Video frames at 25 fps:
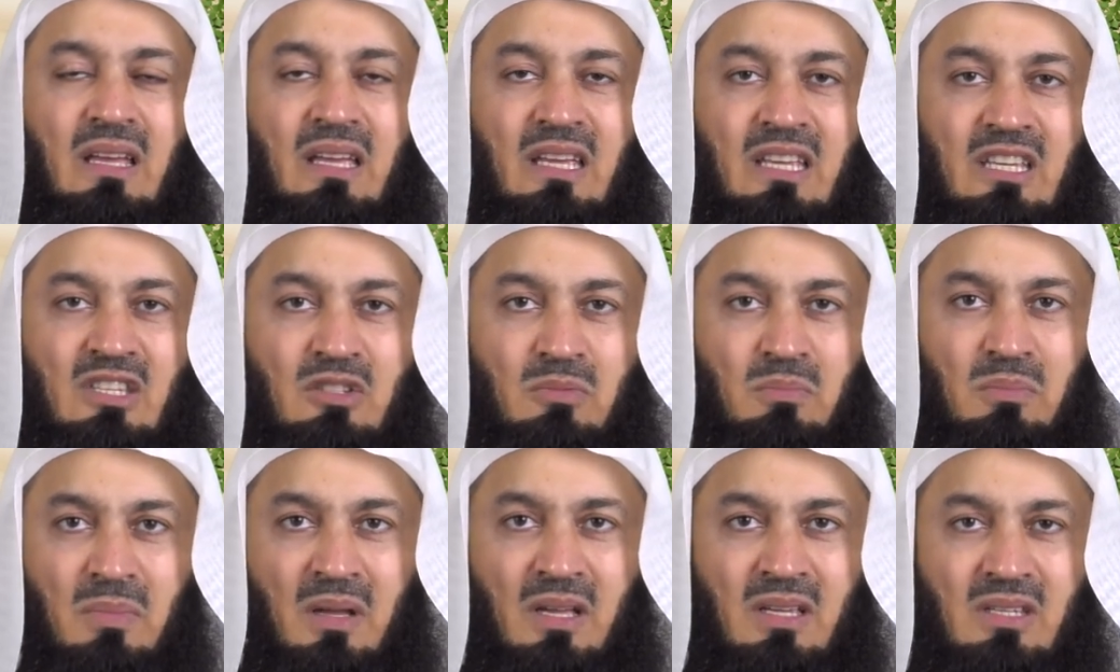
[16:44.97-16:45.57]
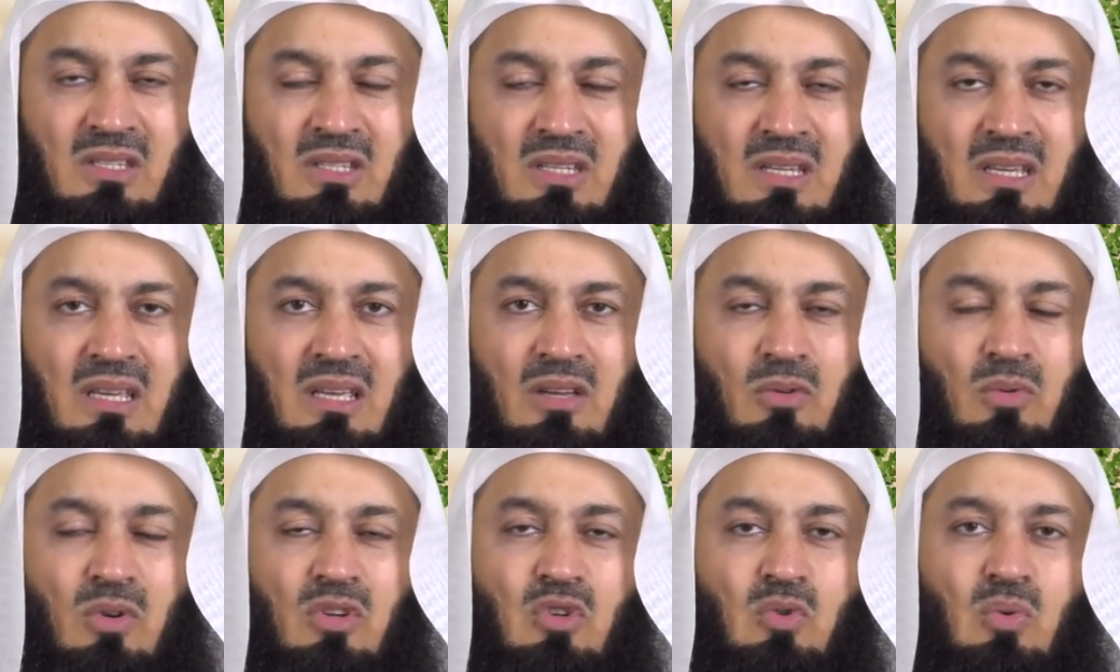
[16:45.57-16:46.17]
His
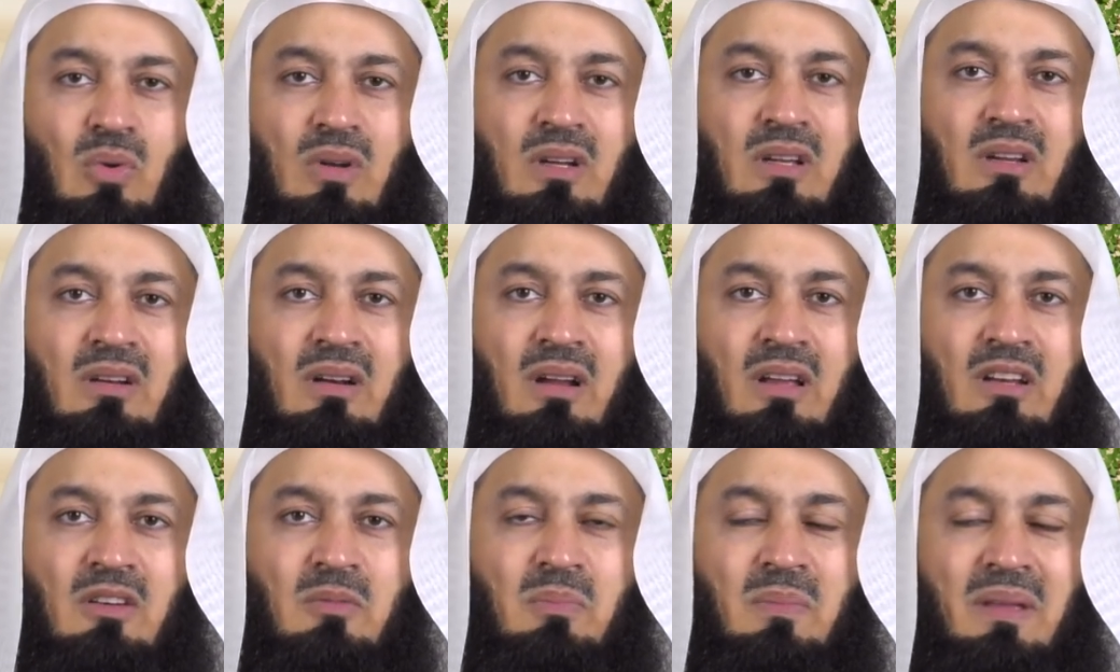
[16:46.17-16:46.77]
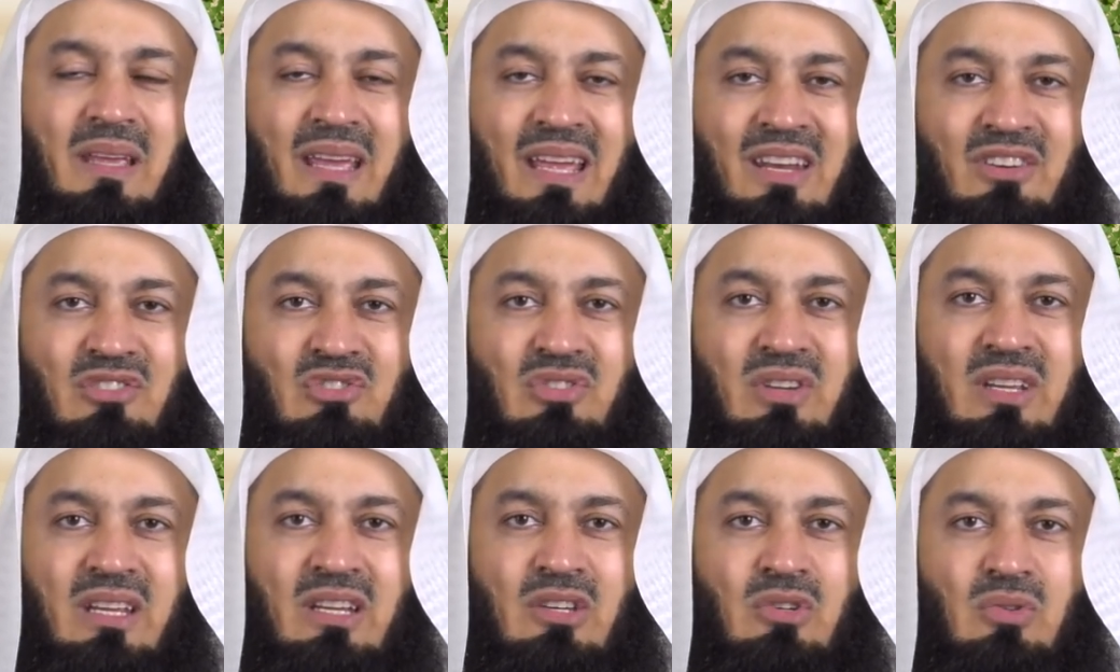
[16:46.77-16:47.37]
mercy, which will grant me
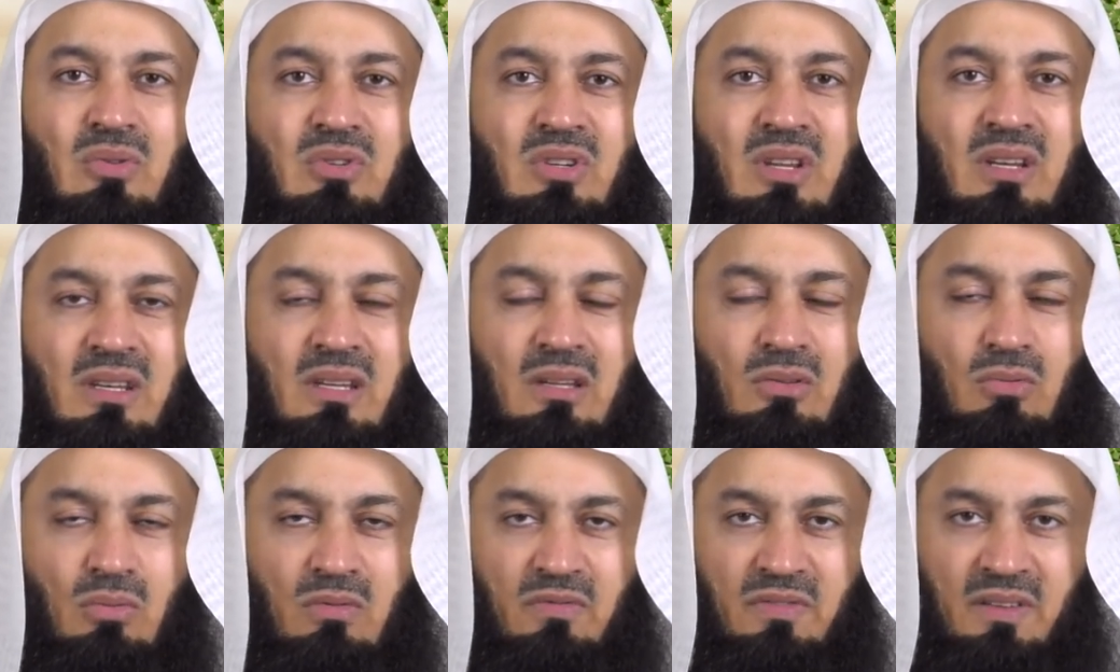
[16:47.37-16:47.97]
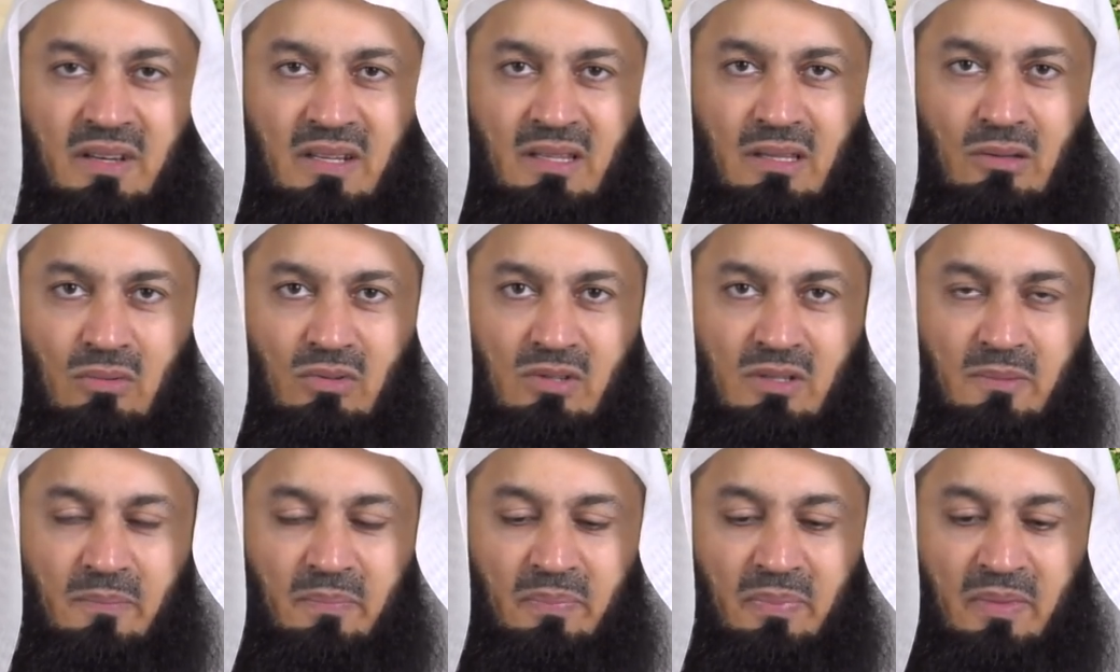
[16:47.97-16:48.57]
entry into Jannatul
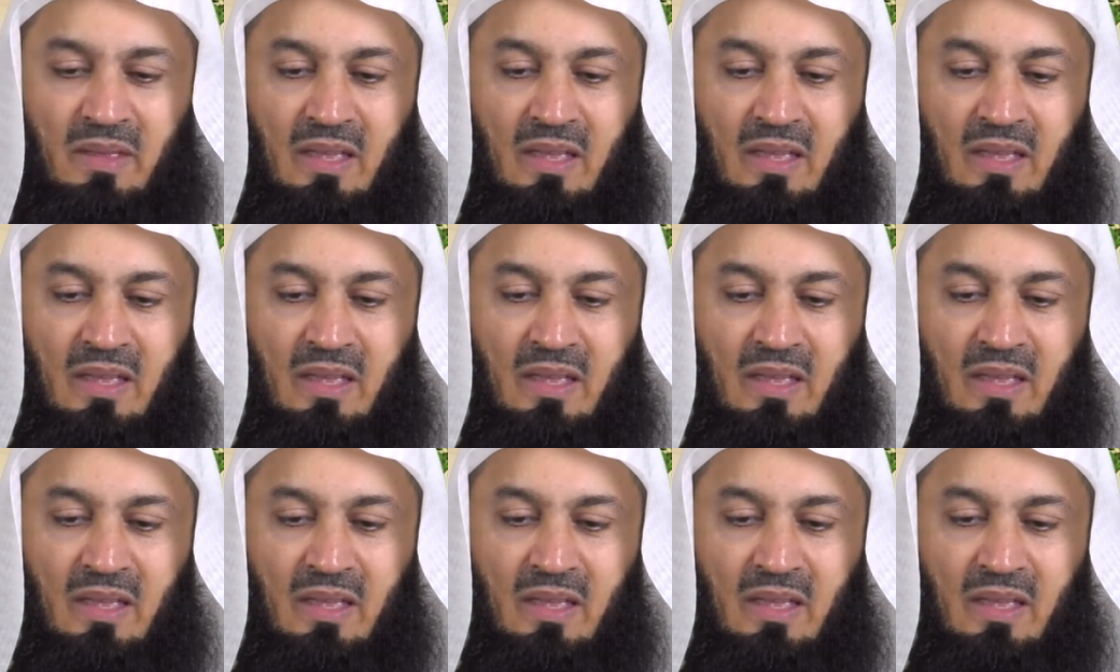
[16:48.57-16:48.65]
Firdaus.